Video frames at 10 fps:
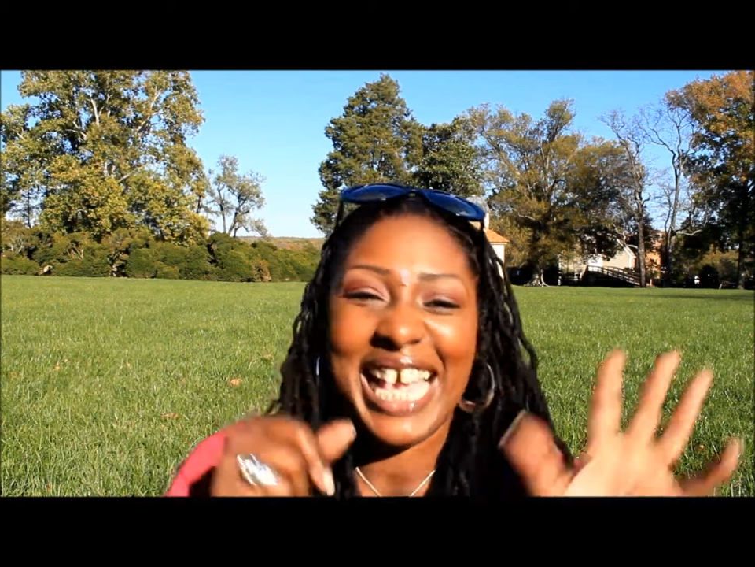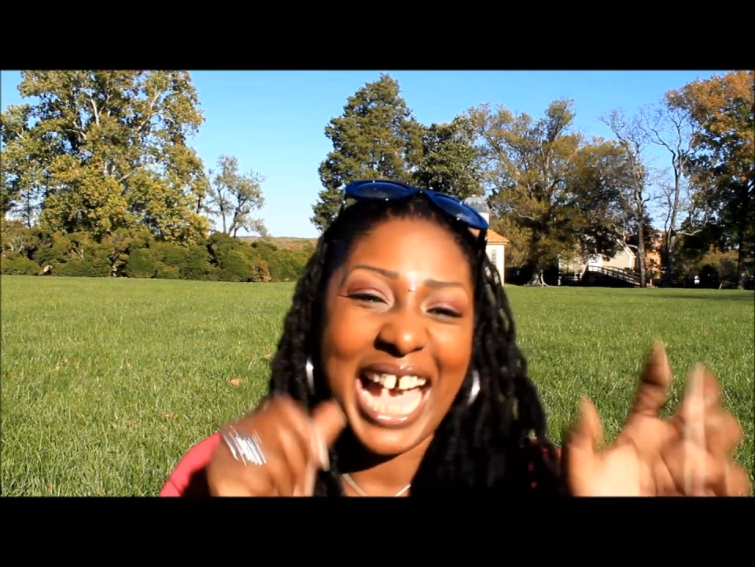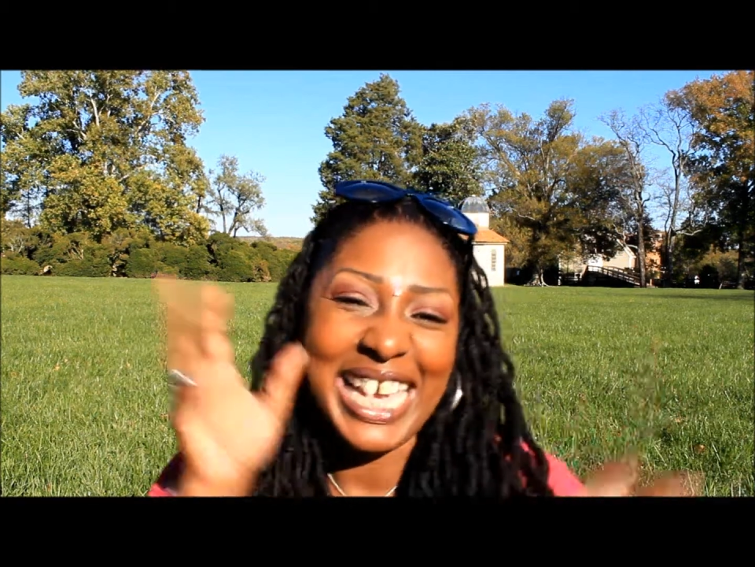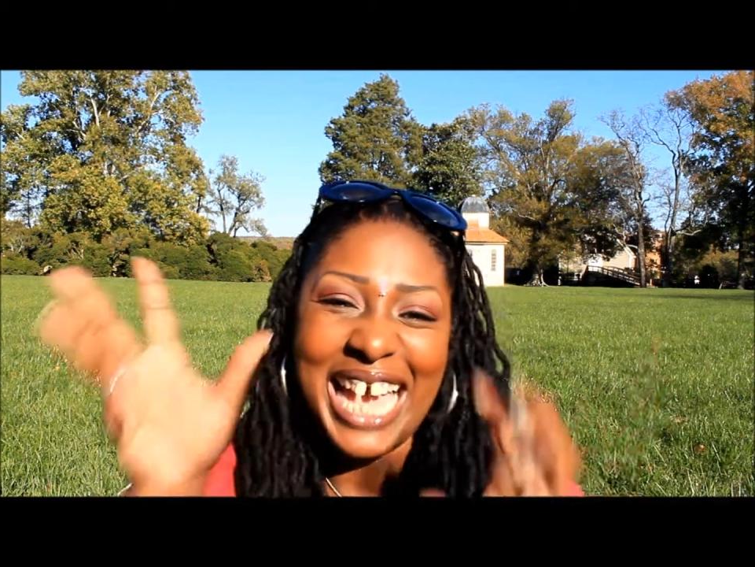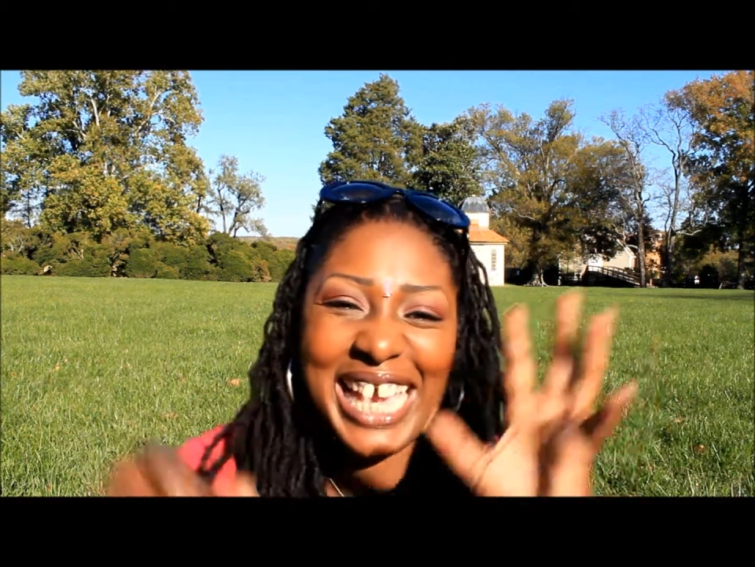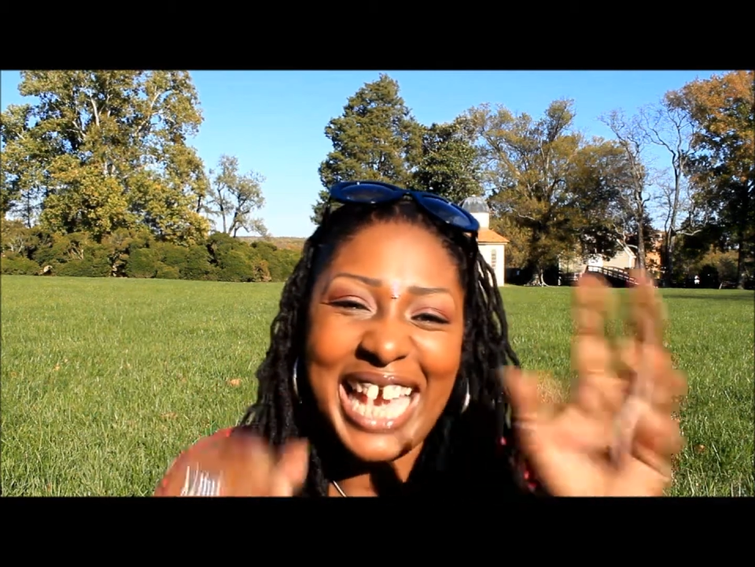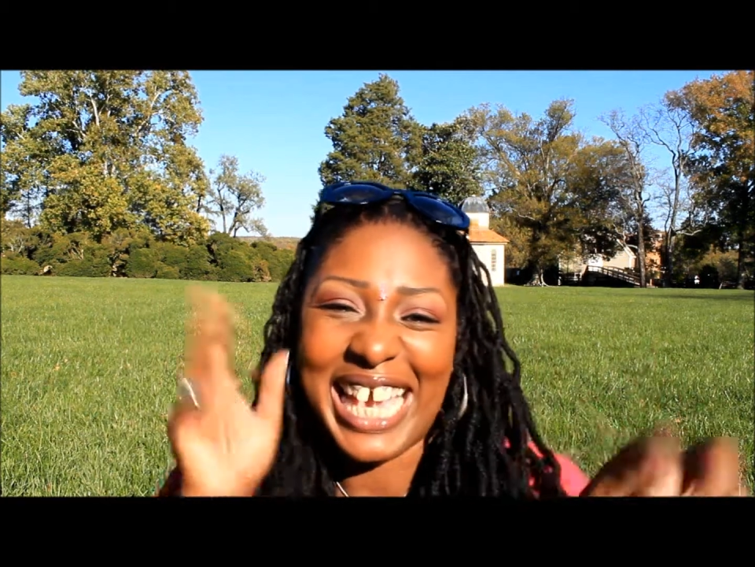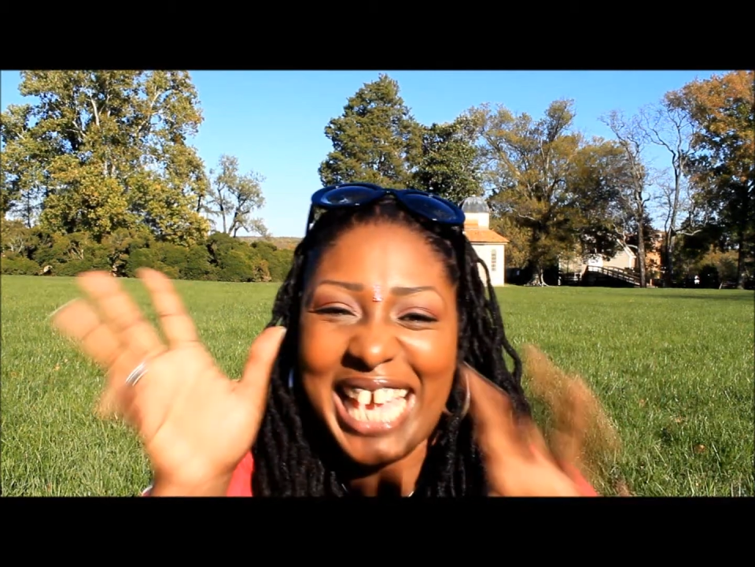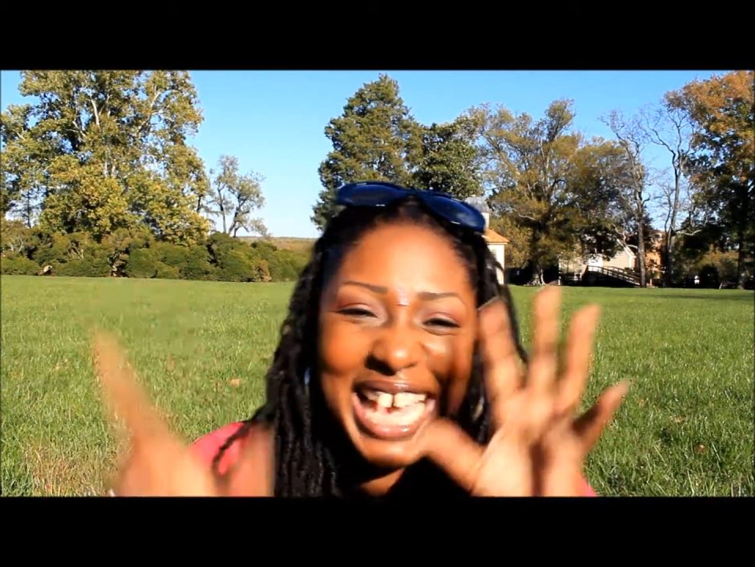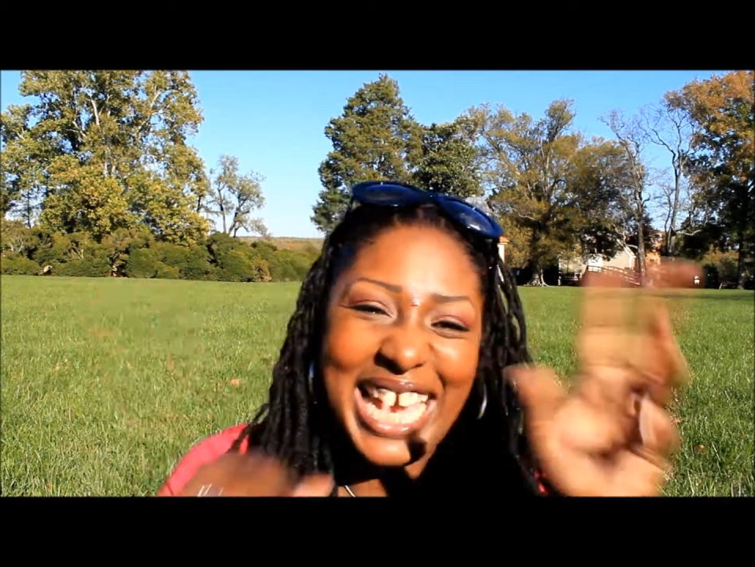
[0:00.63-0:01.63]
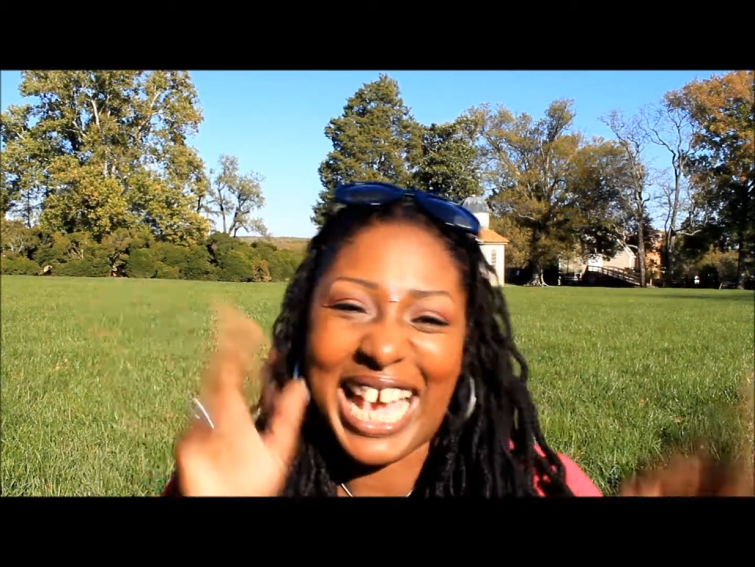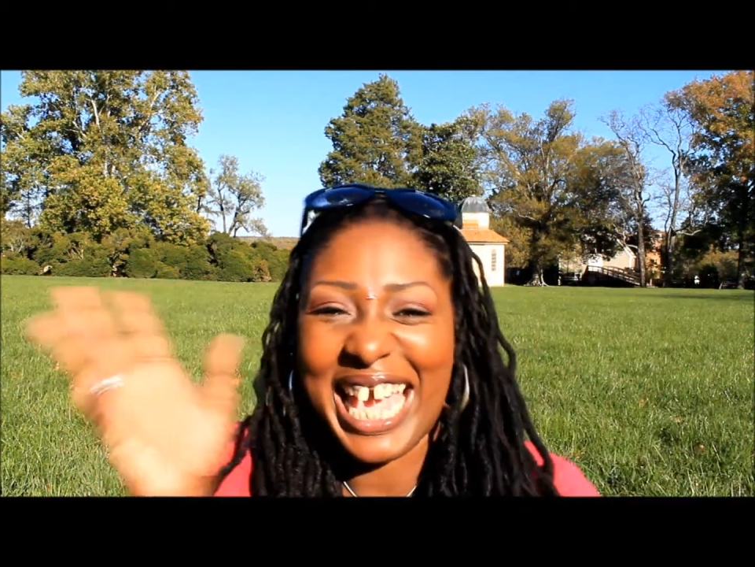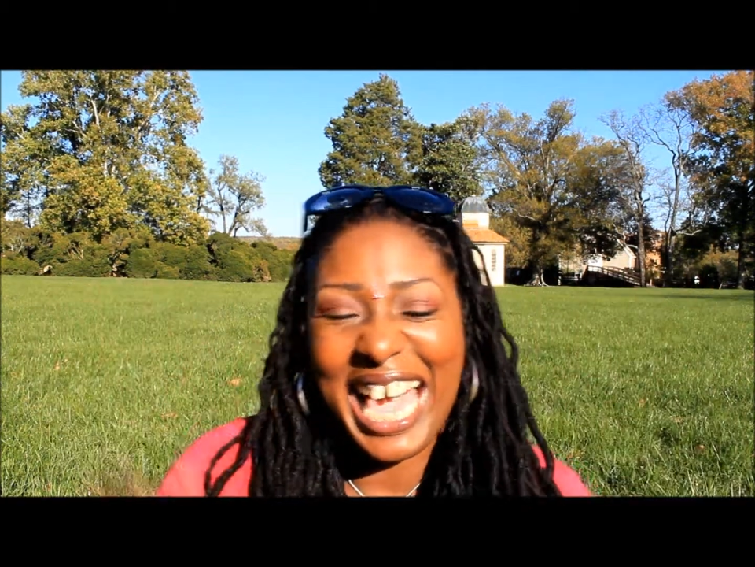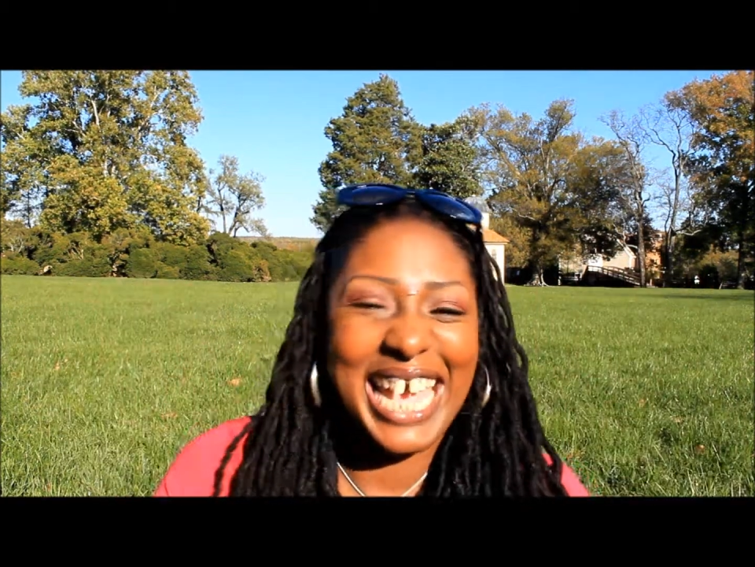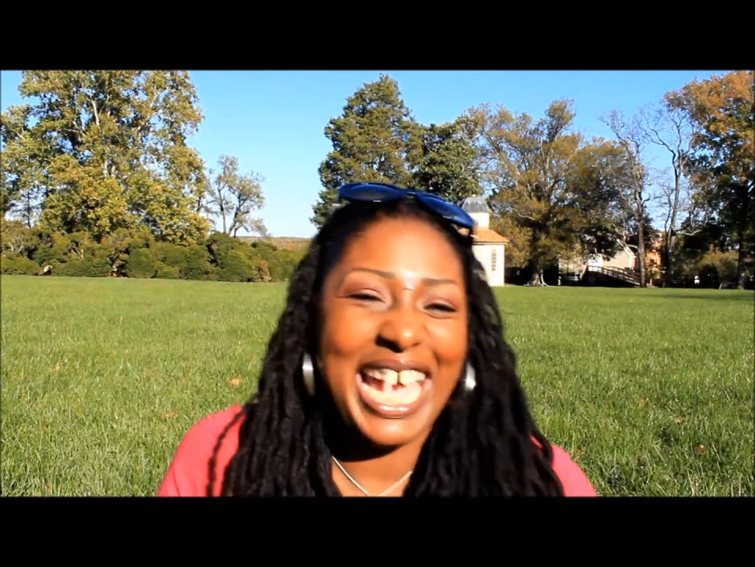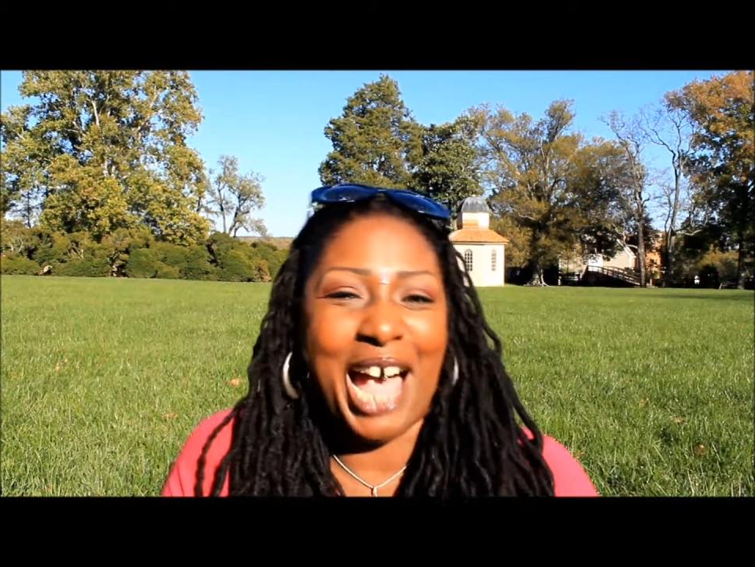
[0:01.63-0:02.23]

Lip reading: Hi.